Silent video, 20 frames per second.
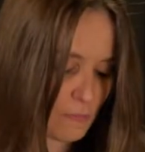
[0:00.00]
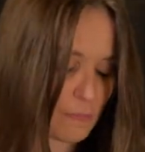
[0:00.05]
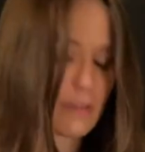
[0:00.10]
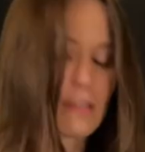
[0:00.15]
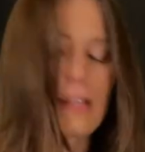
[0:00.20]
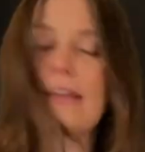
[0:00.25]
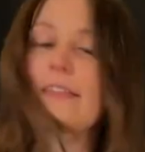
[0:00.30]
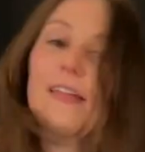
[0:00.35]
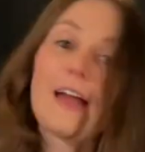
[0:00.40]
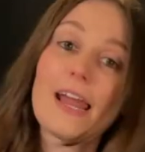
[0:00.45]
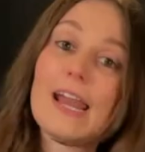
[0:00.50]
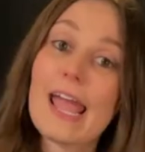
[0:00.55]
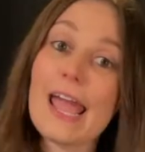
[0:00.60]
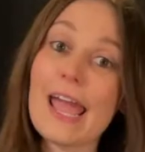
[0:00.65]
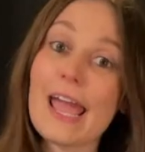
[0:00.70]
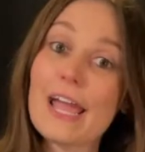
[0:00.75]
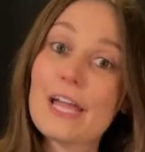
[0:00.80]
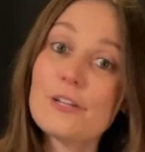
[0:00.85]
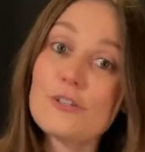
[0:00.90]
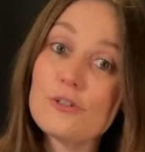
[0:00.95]
play that
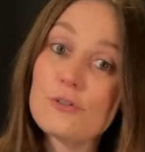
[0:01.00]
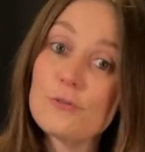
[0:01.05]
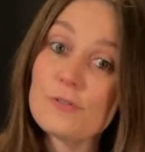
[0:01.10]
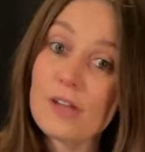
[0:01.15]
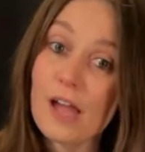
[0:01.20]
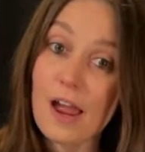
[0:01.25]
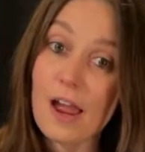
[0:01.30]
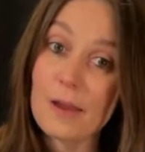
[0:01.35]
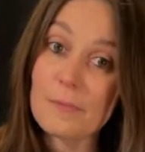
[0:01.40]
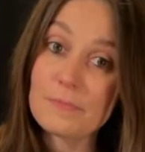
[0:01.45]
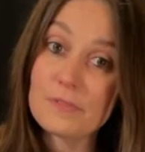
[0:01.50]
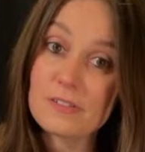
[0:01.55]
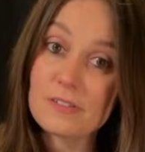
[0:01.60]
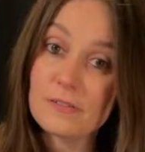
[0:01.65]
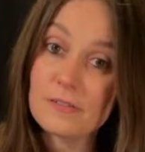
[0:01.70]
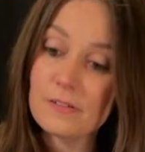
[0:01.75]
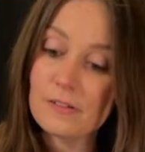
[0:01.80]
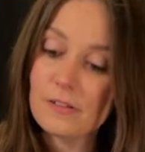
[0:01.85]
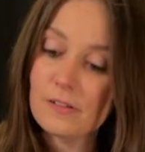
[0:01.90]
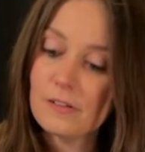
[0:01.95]
A 2 times.